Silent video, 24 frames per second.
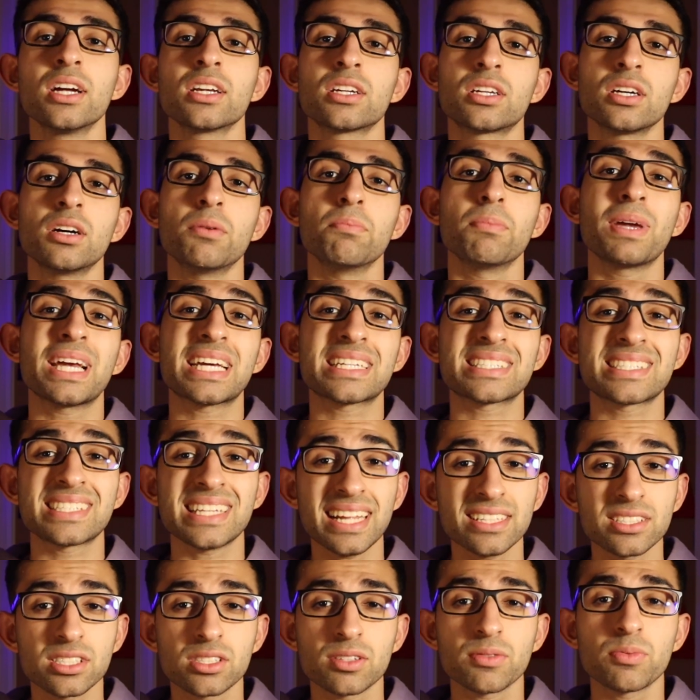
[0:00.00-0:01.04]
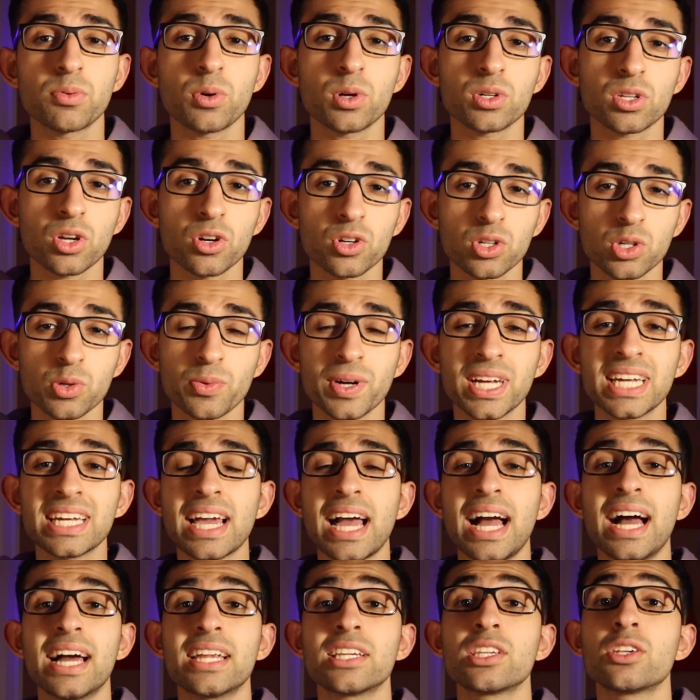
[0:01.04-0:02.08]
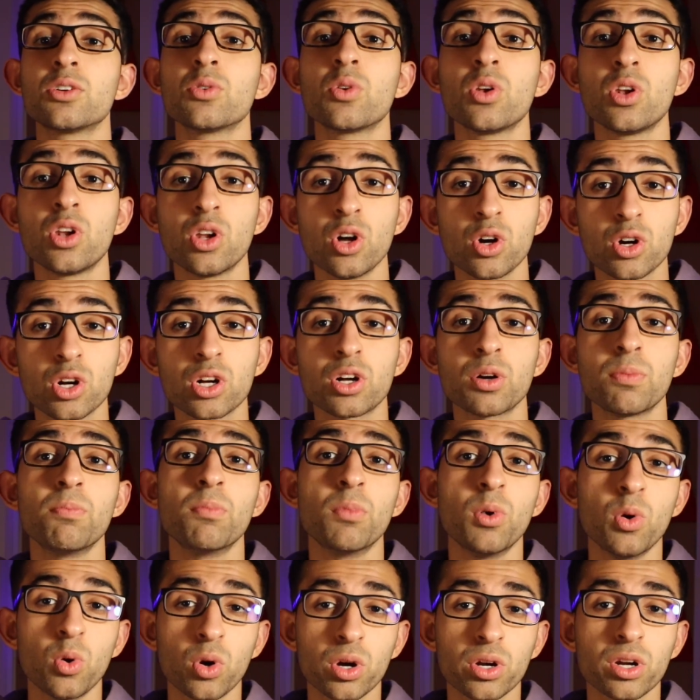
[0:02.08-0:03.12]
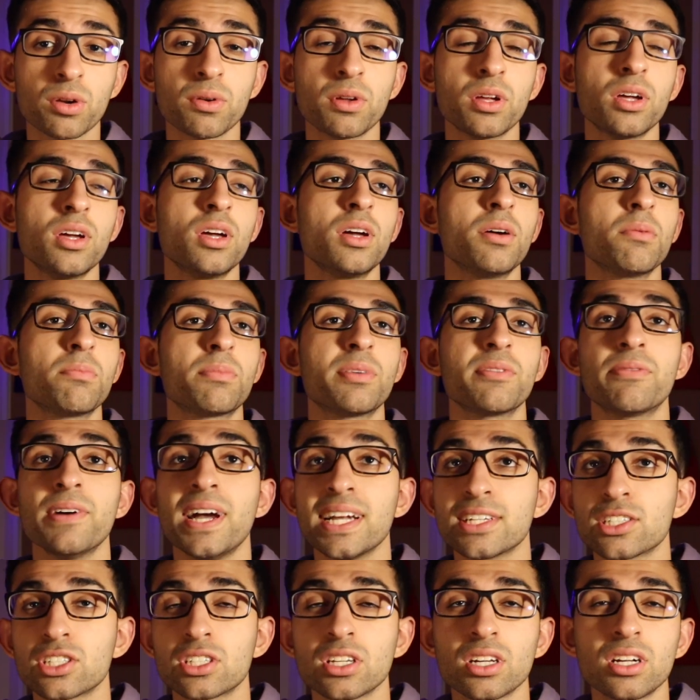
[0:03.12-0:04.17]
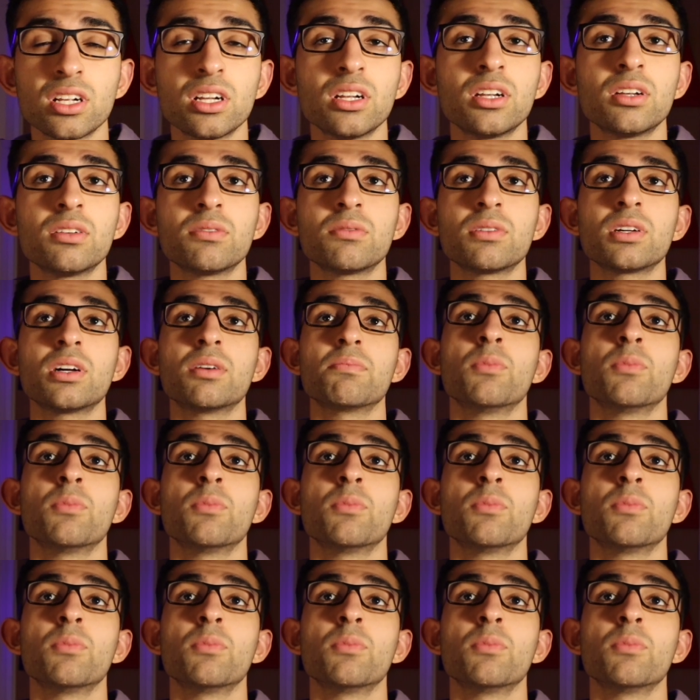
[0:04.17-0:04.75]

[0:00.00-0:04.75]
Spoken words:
to make sense of what you're doing, and you look more professional,